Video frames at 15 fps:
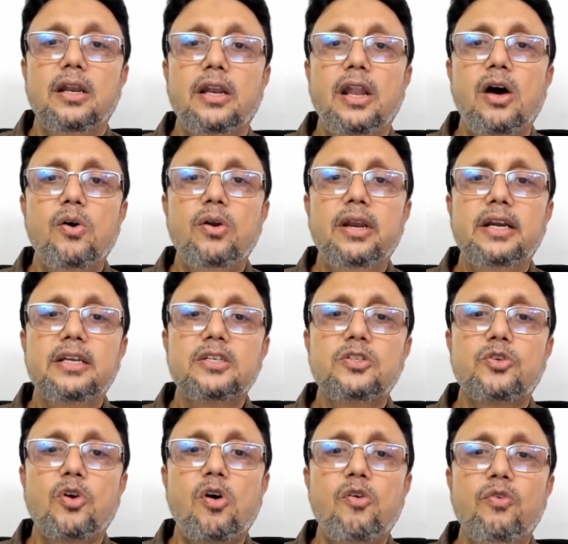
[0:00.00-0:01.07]
Now let
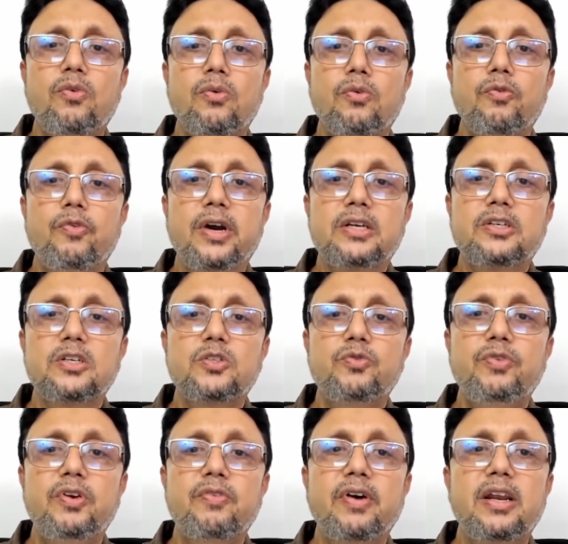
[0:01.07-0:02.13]
us draw
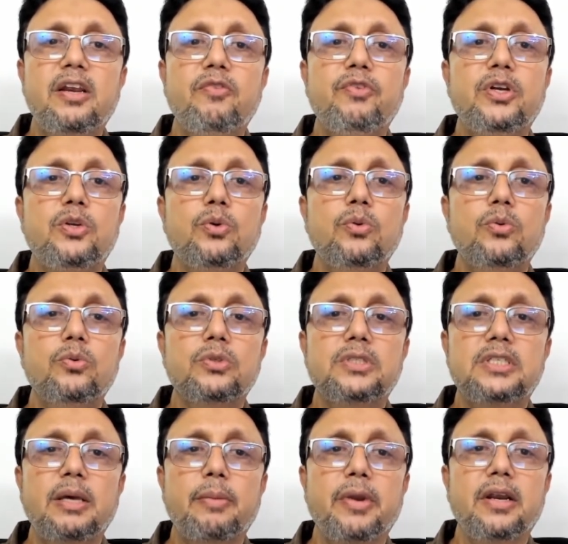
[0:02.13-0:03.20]
vectors v1 and v2
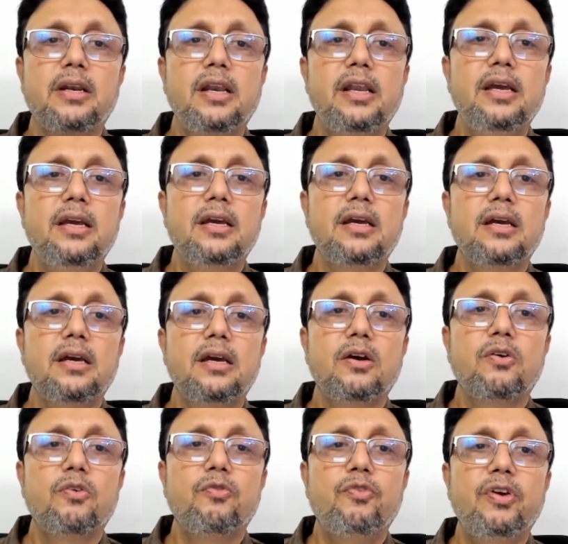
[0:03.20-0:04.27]
separately.
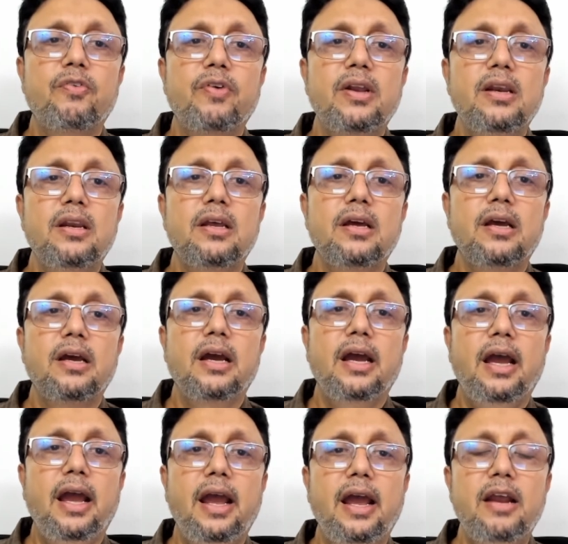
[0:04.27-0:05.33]
v1
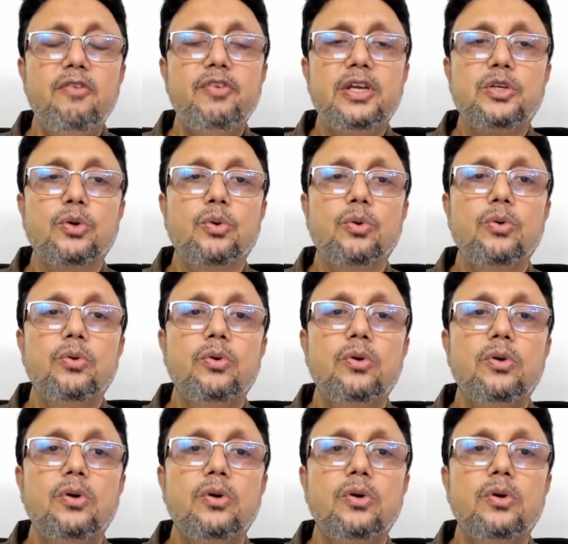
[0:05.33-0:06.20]
and v2.